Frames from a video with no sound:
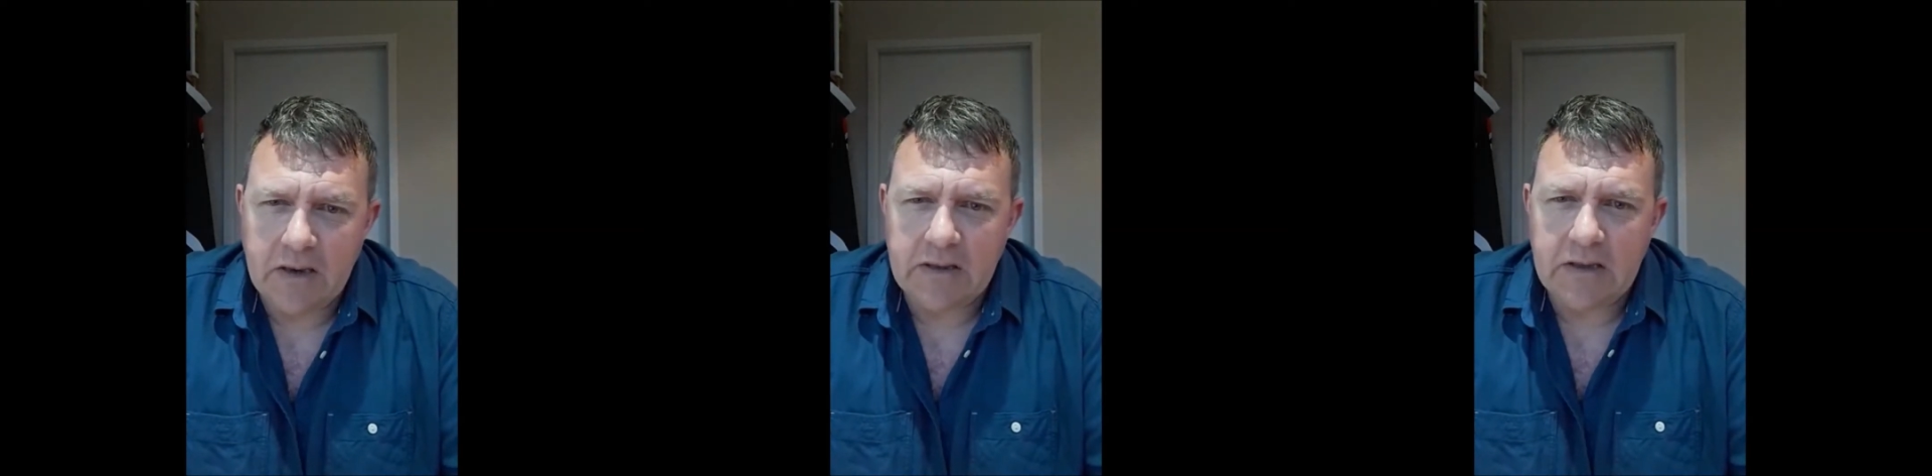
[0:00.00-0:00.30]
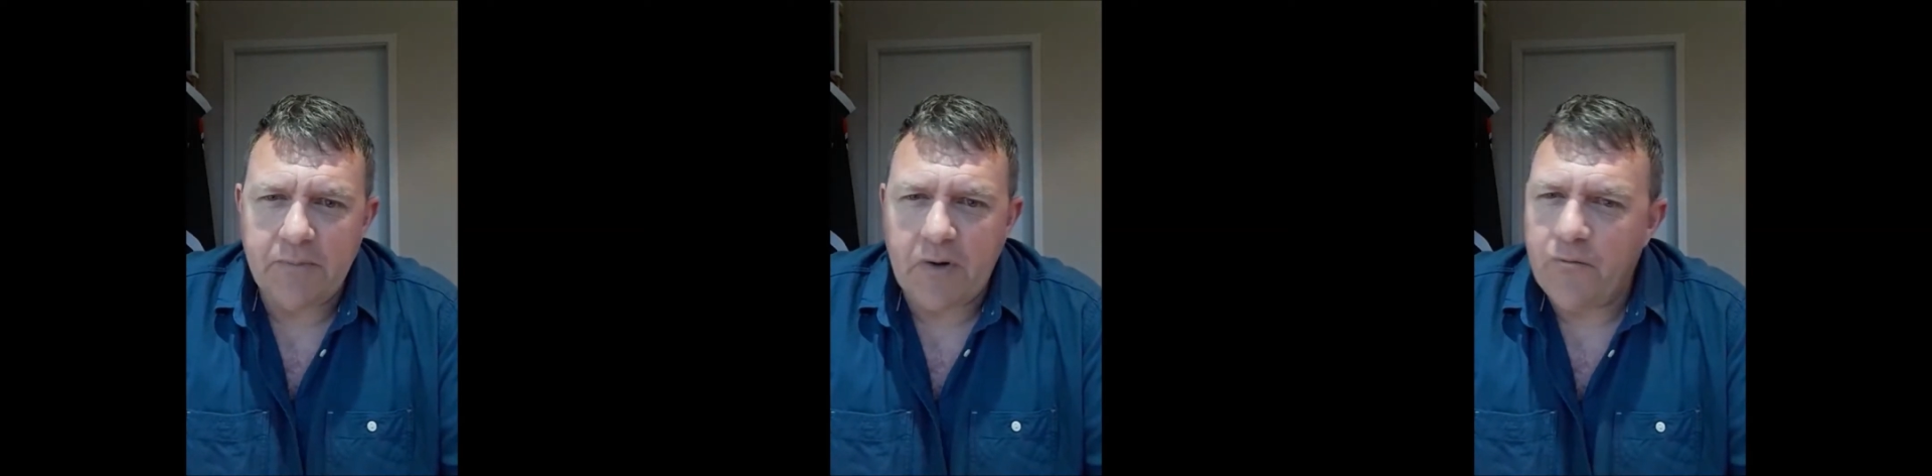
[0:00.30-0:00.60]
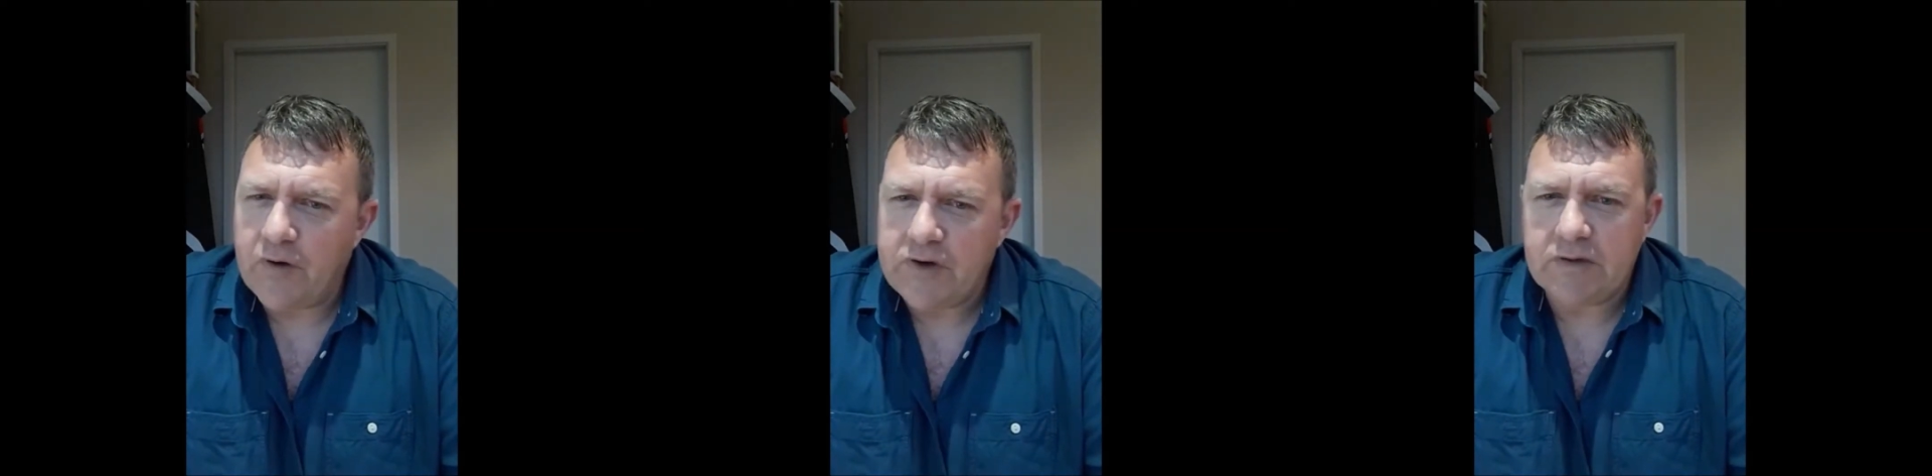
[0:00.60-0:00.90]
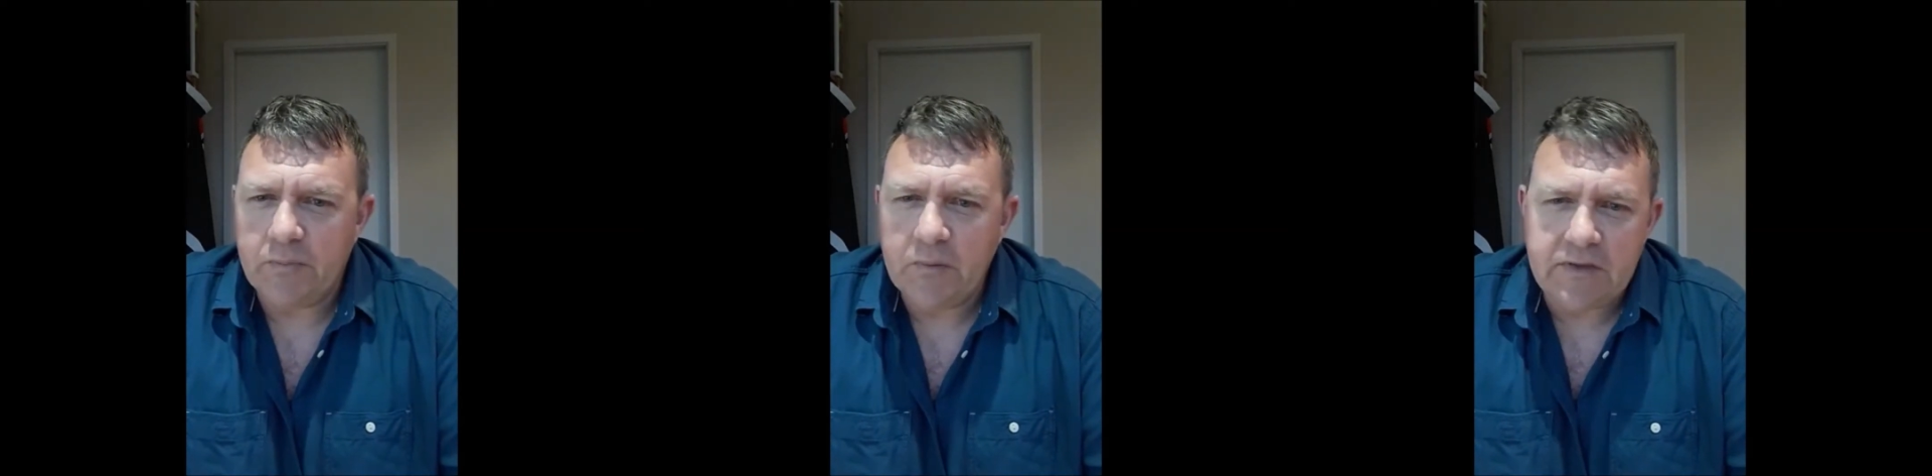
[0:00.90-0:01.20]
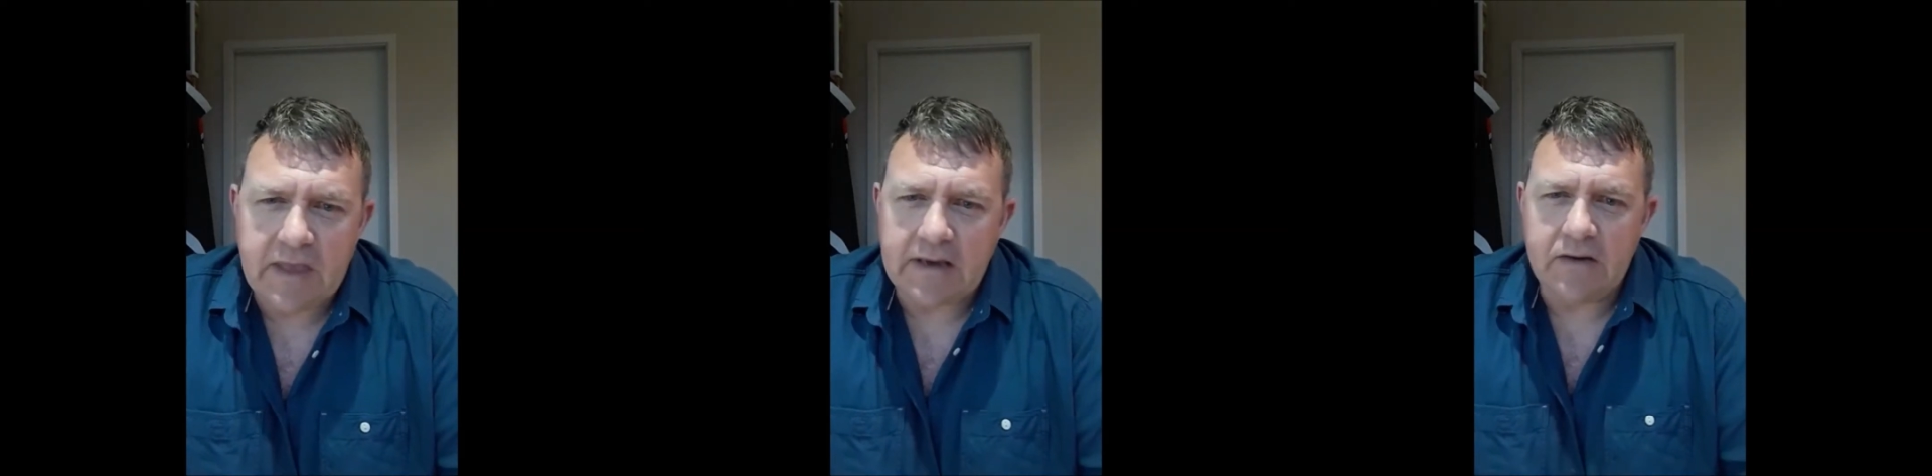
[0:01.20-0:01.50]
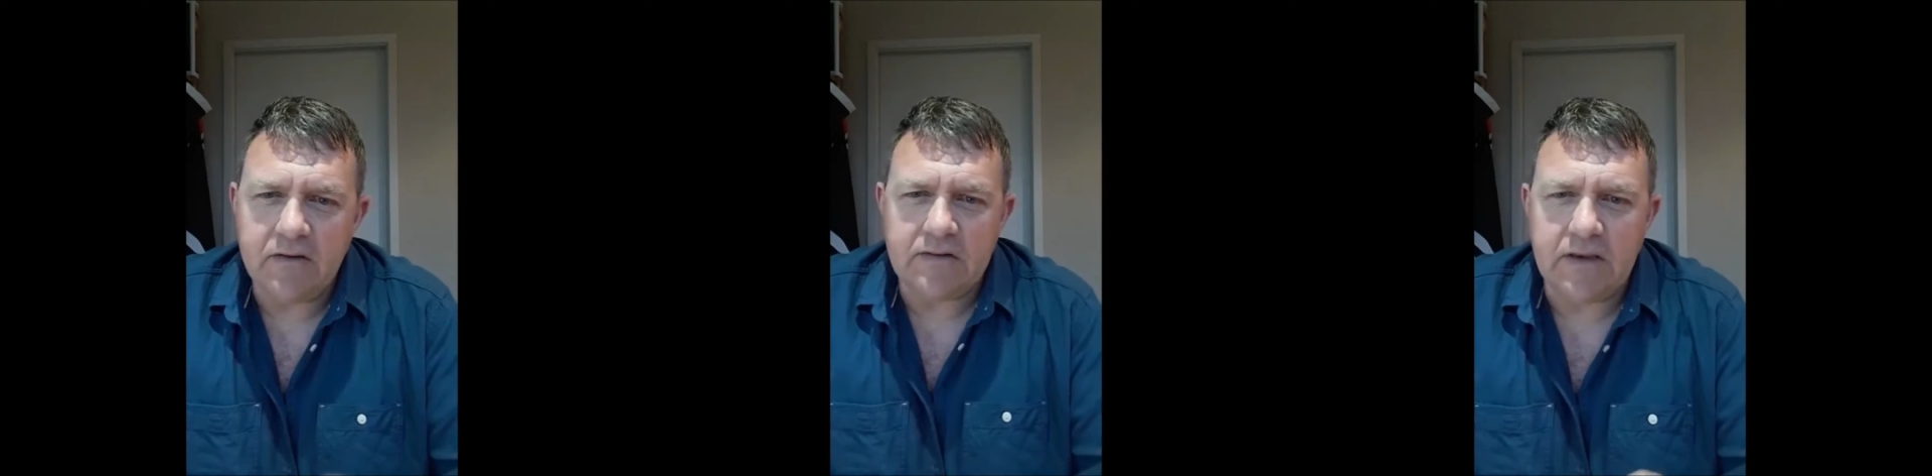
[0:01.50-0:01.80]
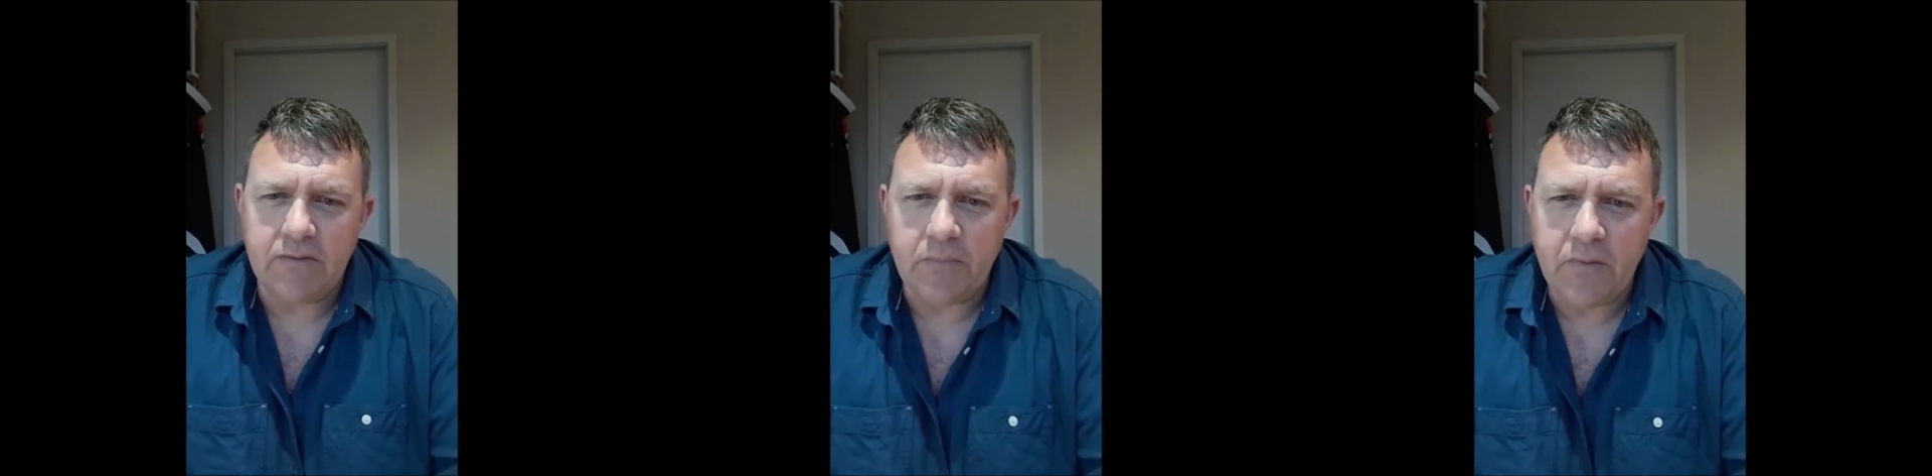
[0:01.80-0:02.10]
Get it professional. Put that in your
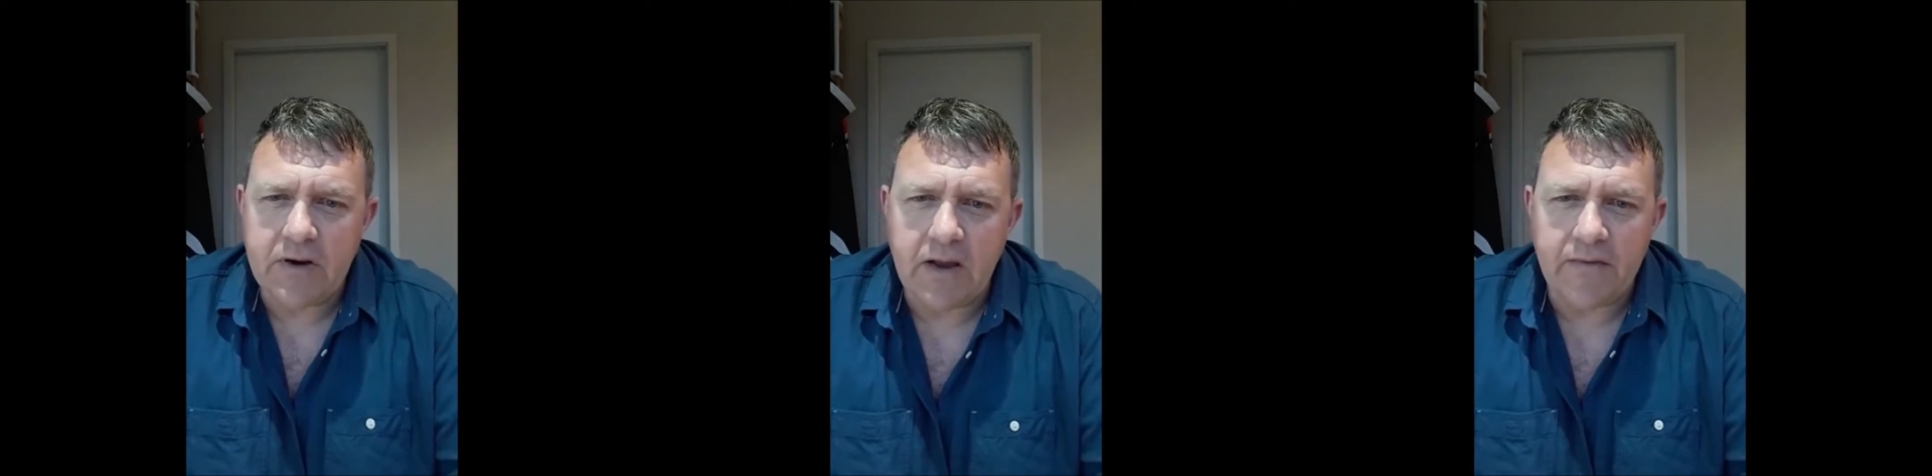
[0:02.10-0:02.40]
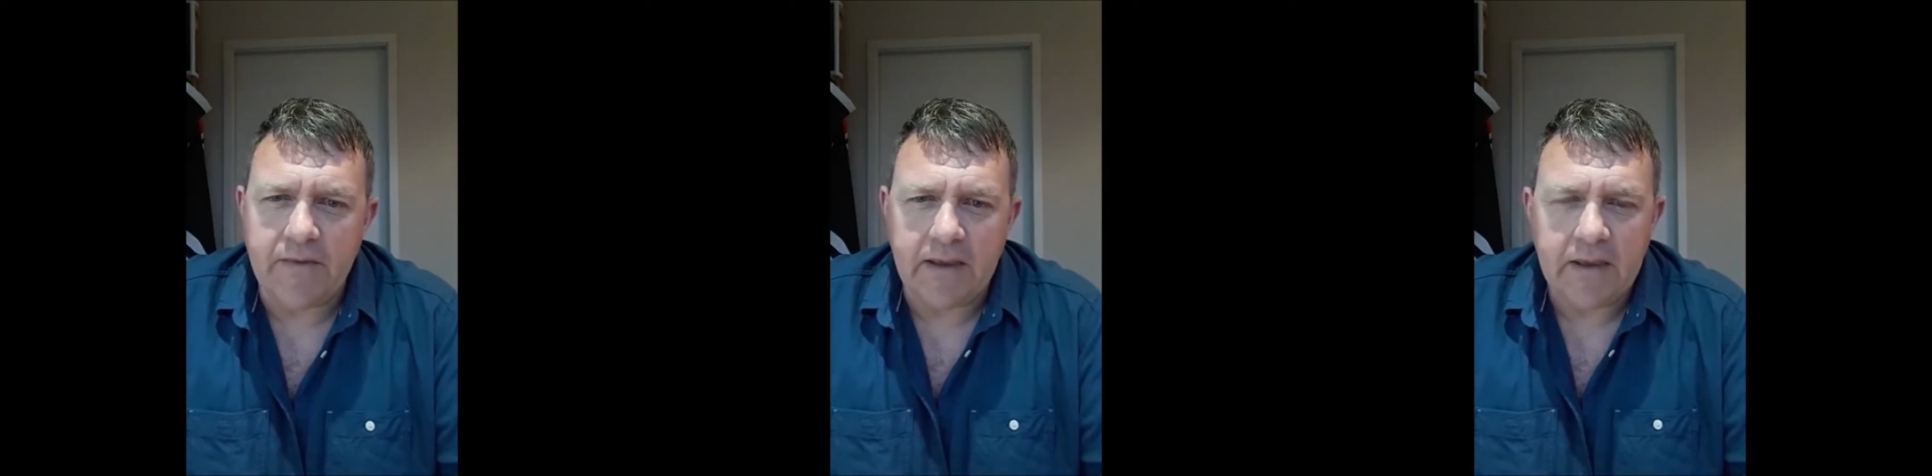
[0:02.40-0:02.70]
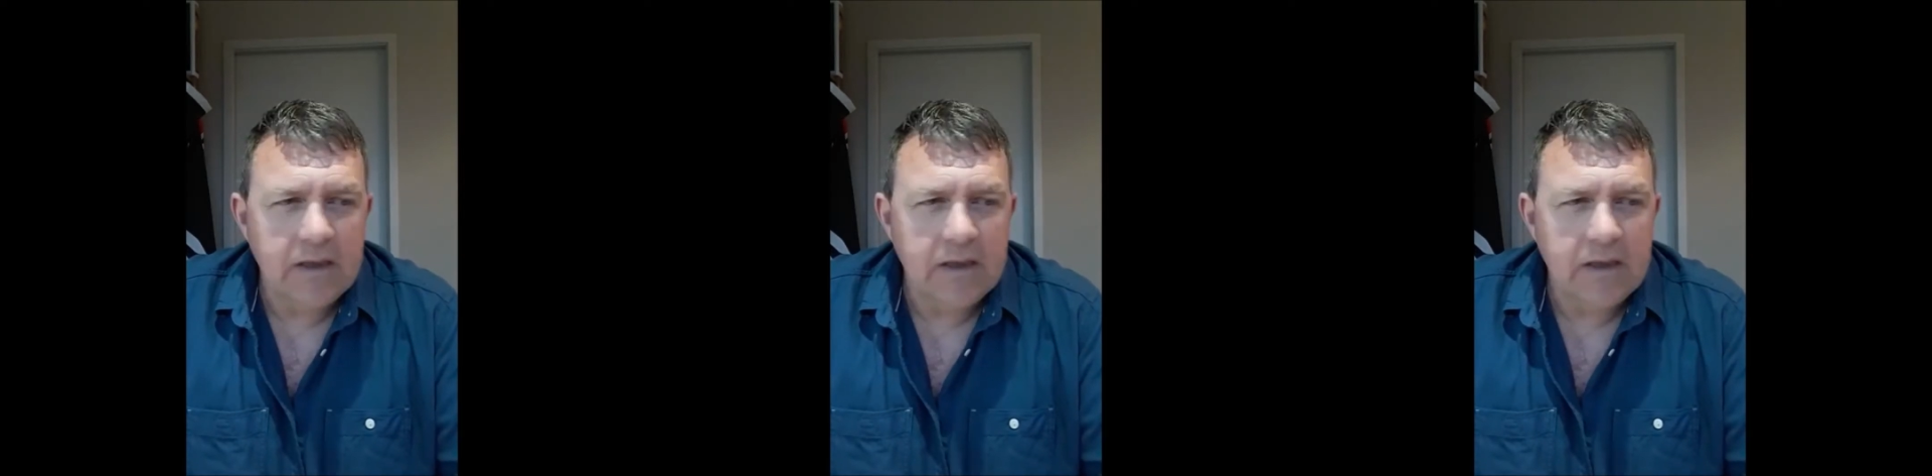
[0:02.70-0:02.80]
CV. Put it out there.